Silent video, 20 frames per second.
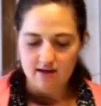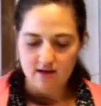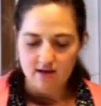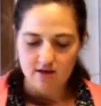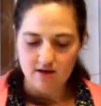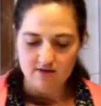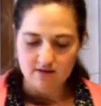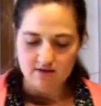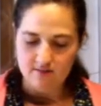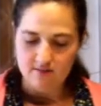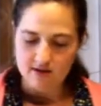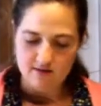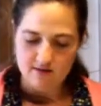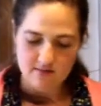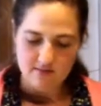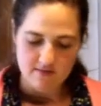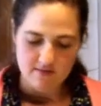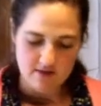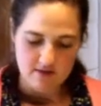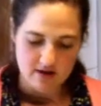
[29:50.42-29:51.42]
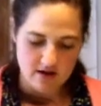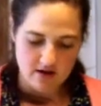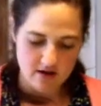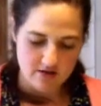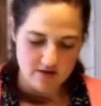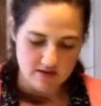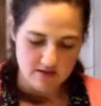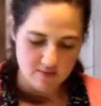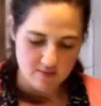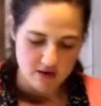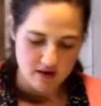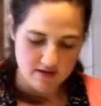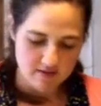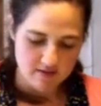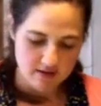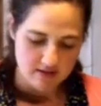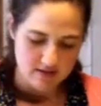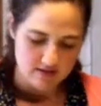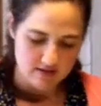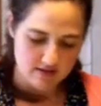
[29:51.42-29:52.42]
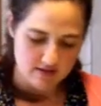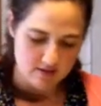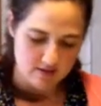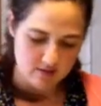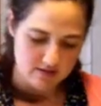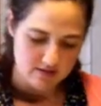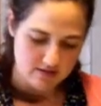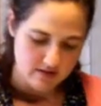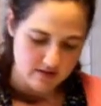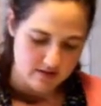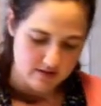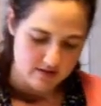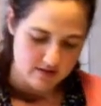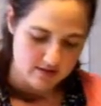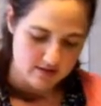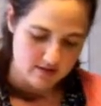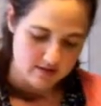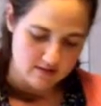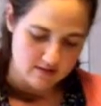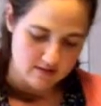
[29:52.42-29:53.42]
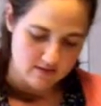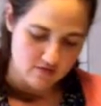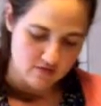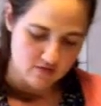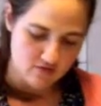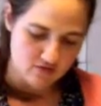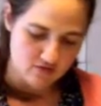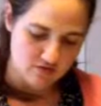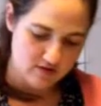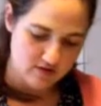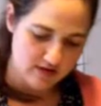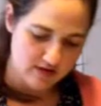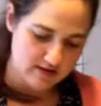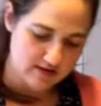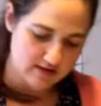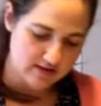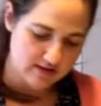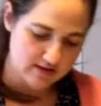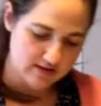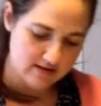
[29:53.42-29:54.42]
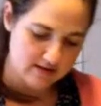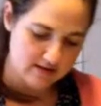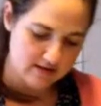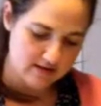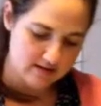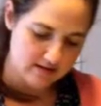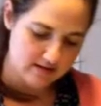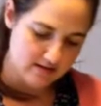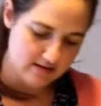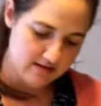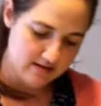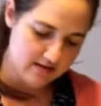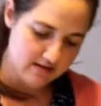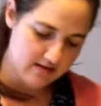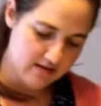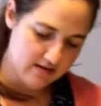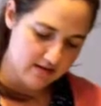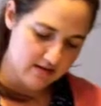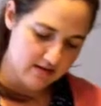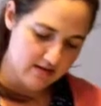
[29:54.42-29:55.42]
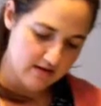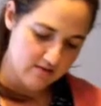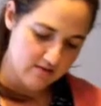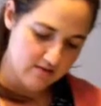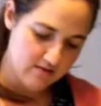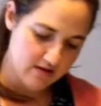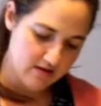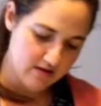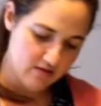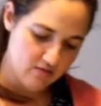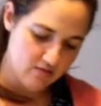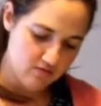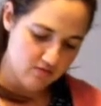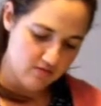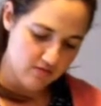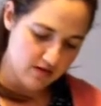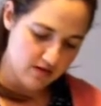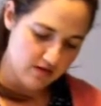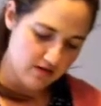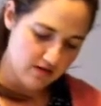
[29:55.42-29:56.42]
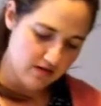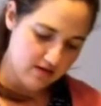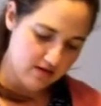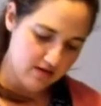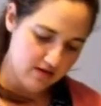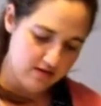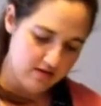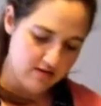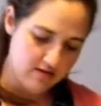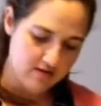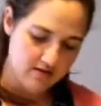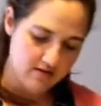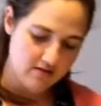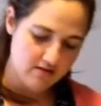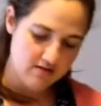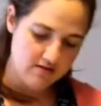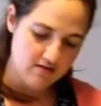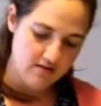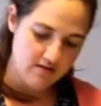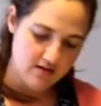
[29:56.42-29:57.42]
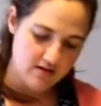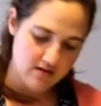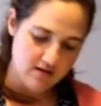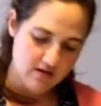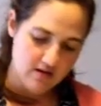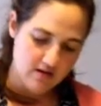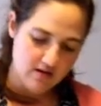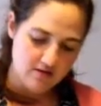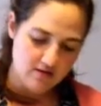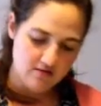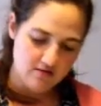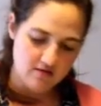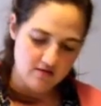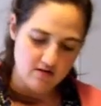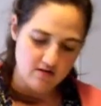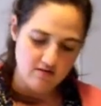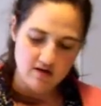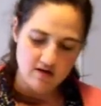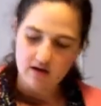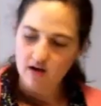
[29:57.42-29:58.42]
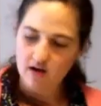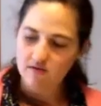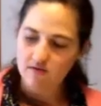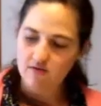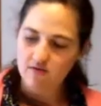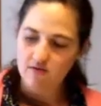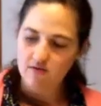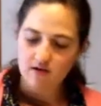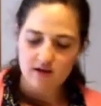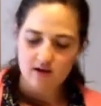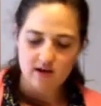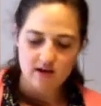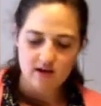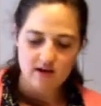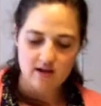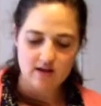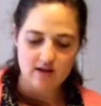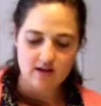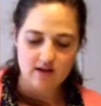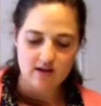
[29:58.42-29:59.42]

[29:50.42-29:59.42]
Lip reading: Also made him a very healthy breakfast with tons of nutrients in it, and that way hopefully he can start recovering.